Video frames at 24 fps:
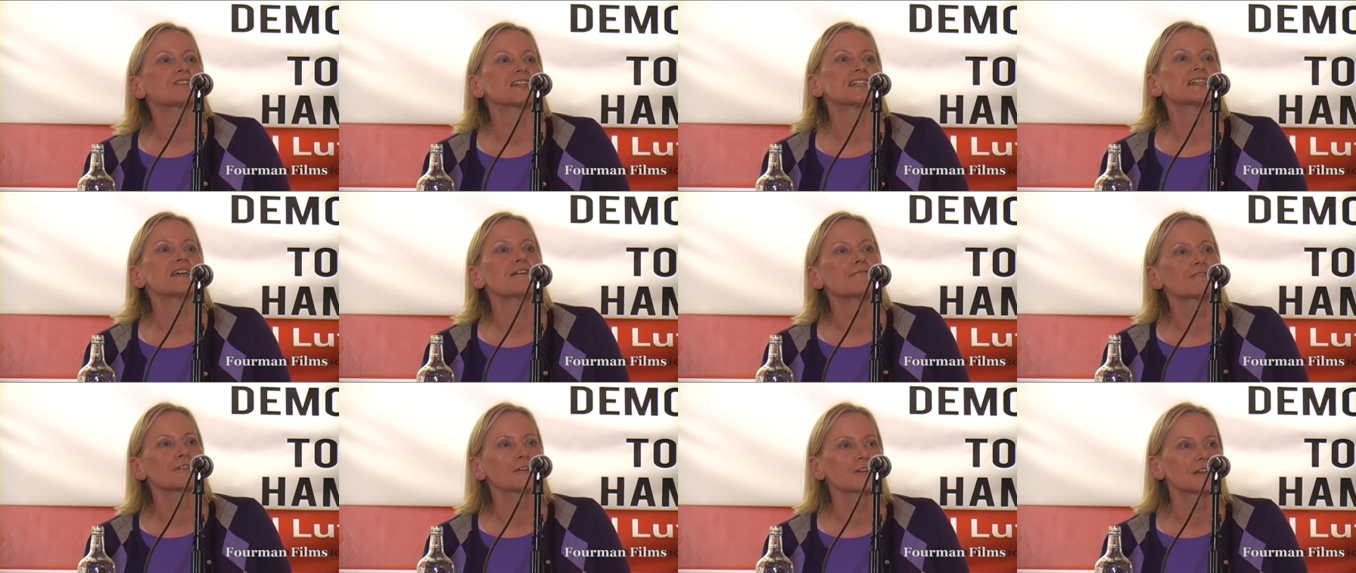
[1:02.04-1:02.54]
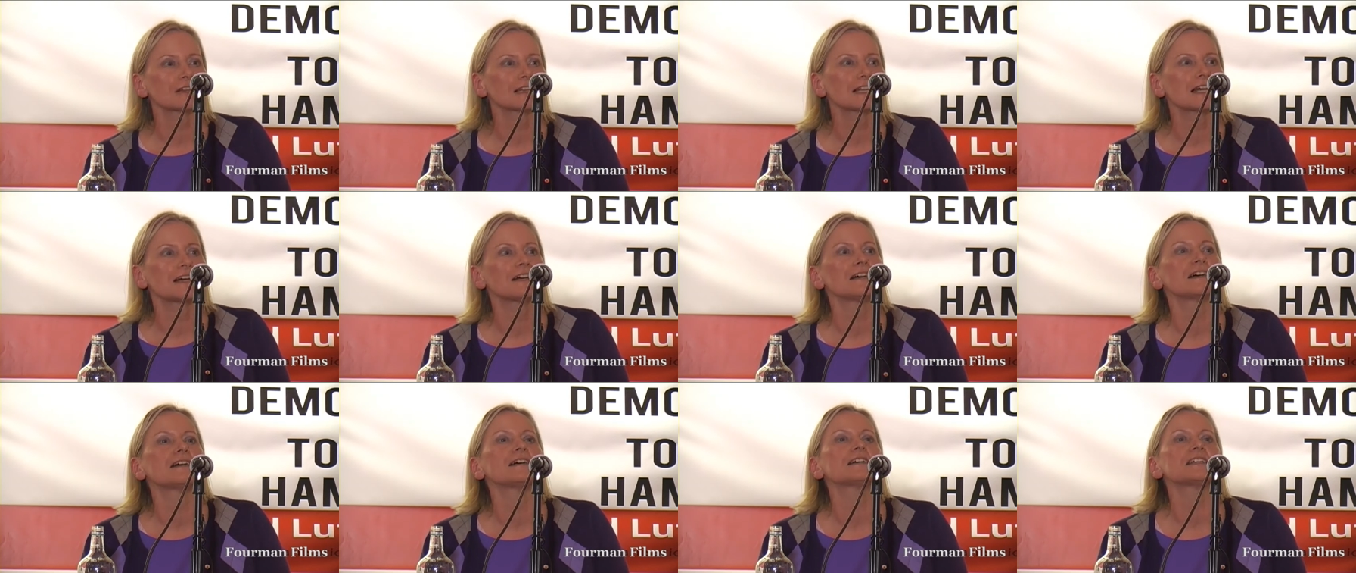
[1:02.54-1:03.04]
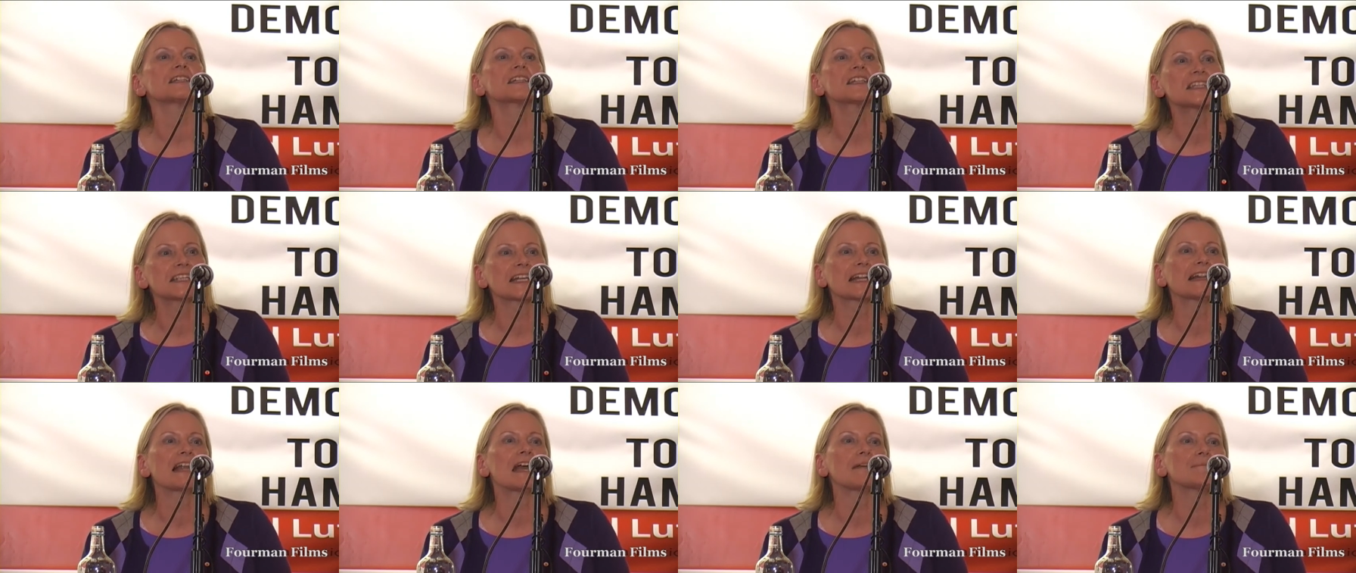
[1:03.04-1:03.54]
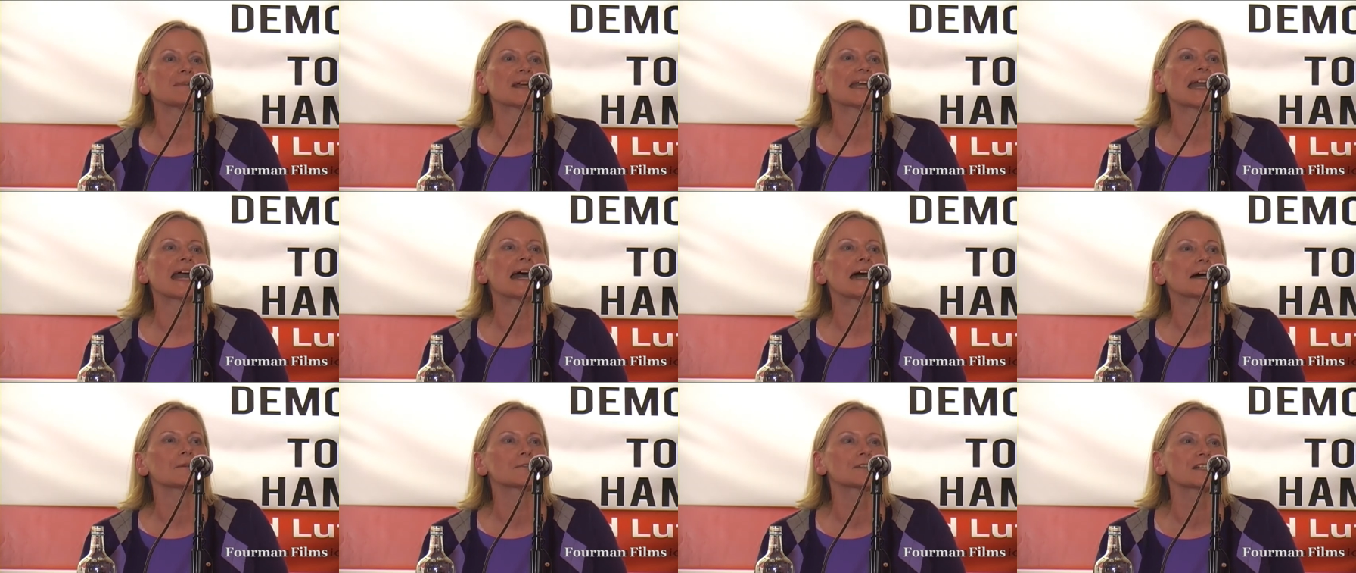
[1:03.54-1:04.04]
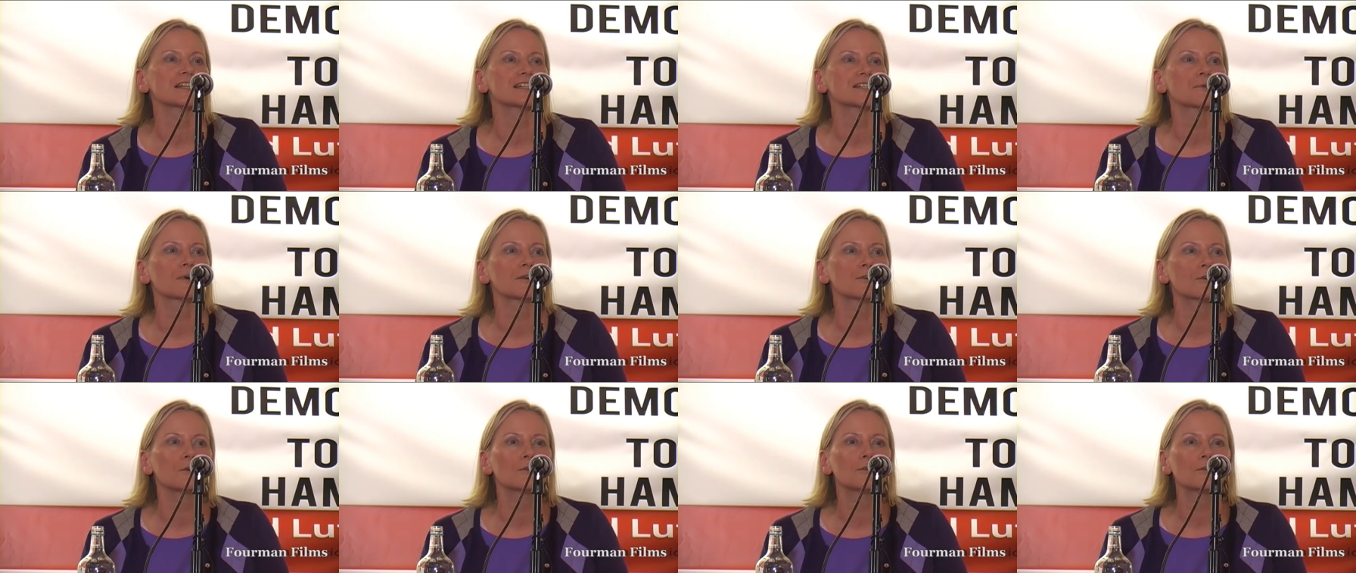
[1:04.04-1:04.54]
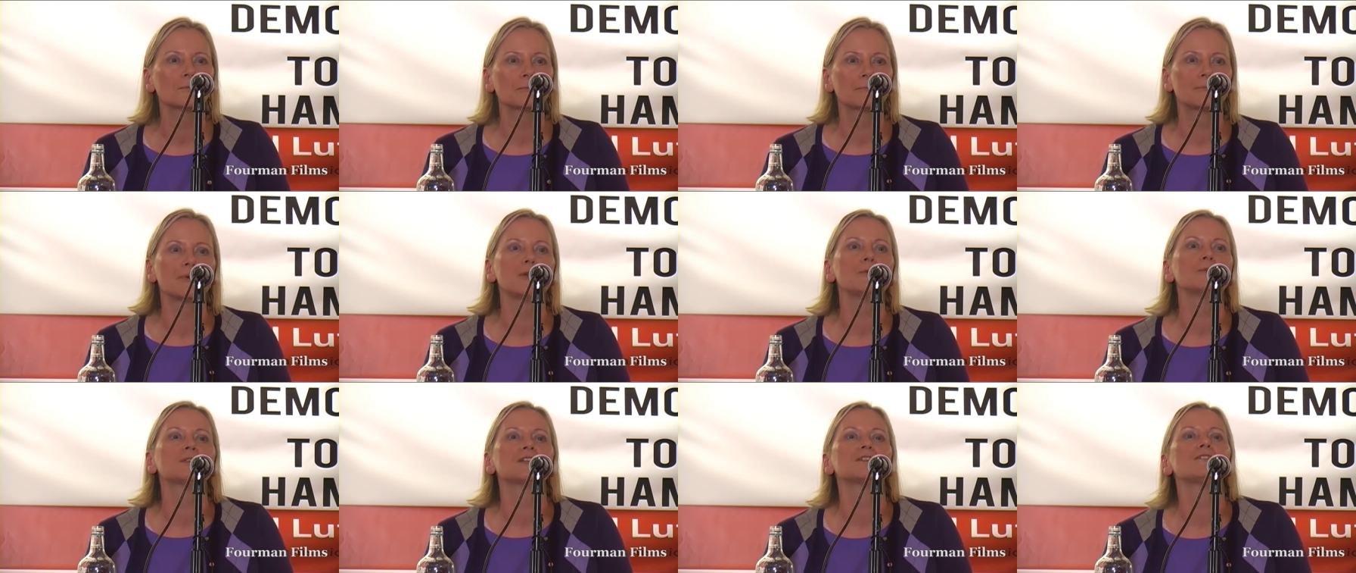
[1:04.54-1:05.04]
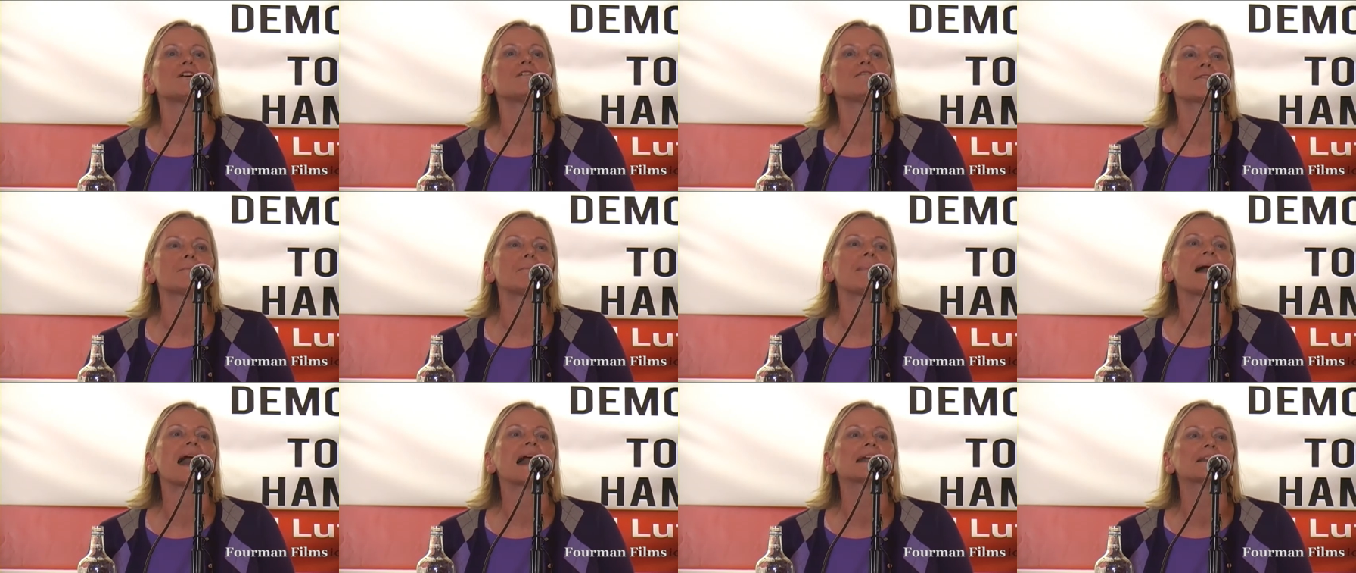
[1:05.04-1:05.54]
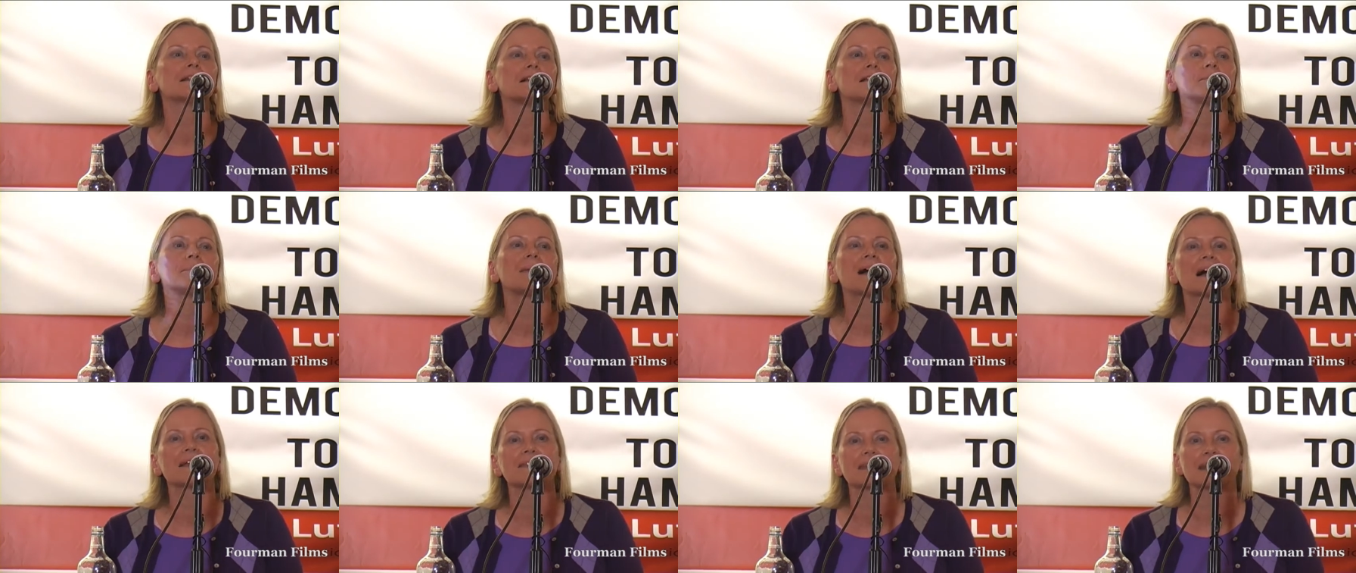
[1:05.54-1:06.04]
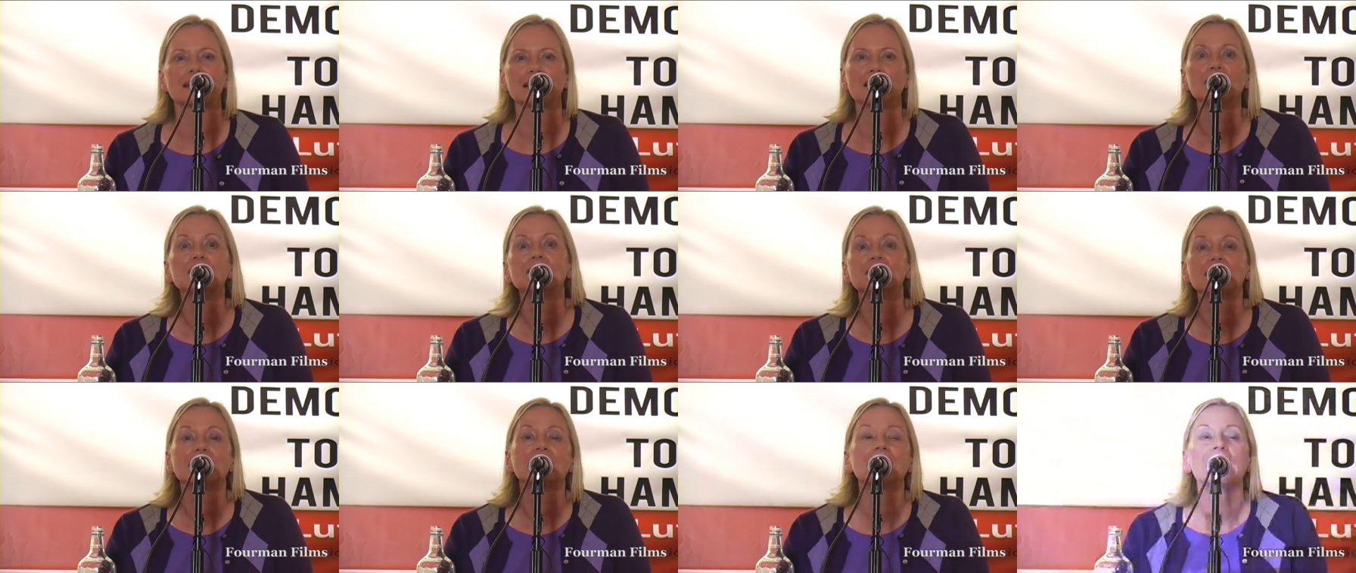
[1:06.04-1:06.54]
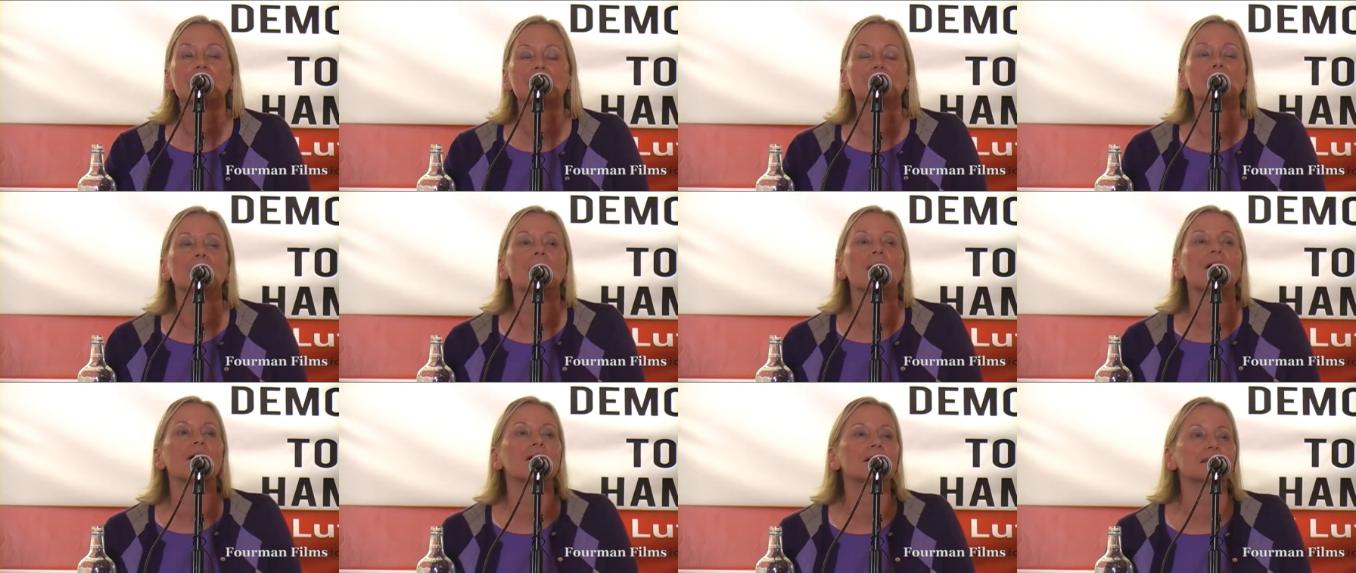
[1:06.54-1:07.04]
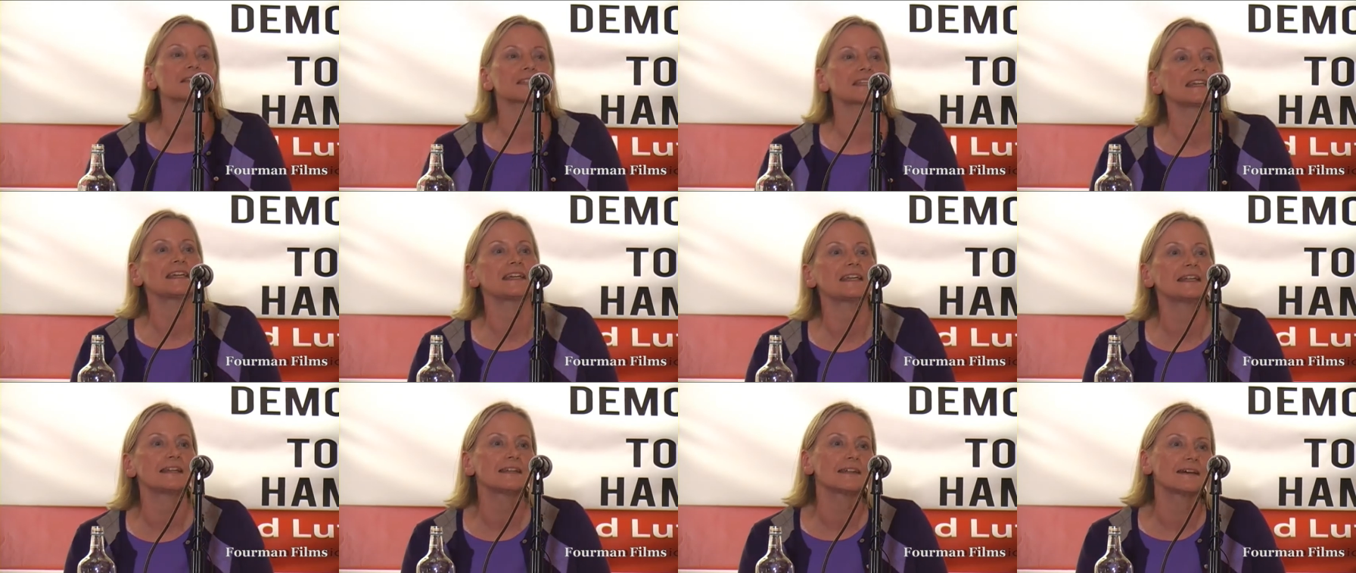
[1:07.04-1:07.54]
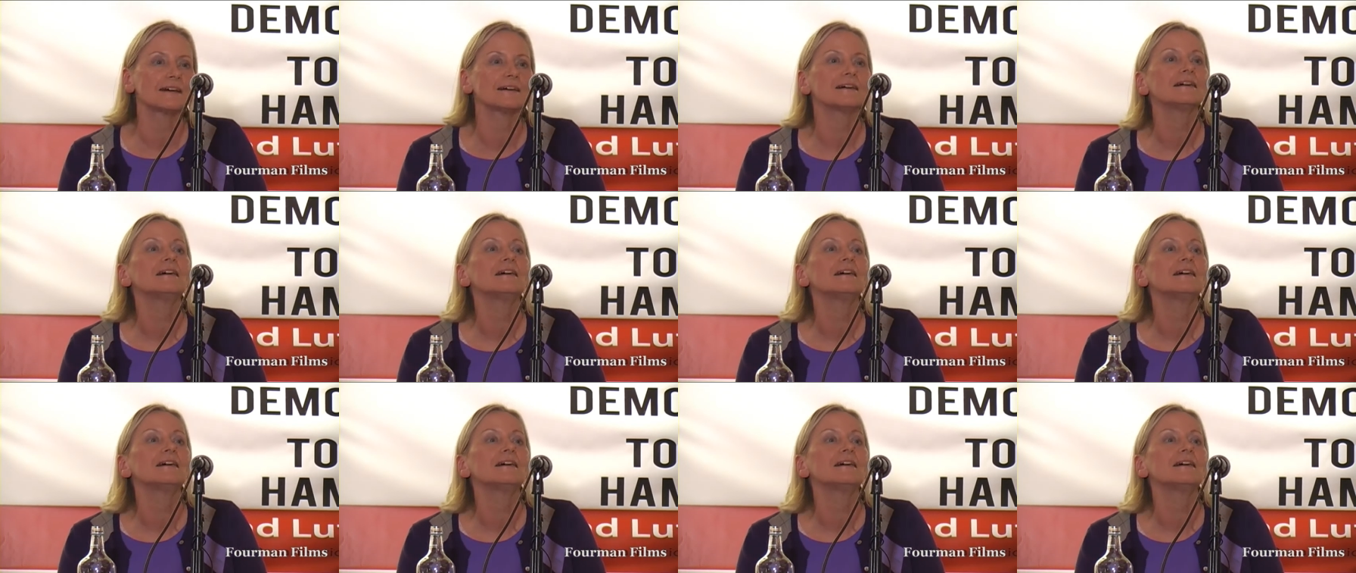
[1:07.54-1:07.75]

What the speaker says: several sitting Labour councillors were all booted off the panel by the London Labour Party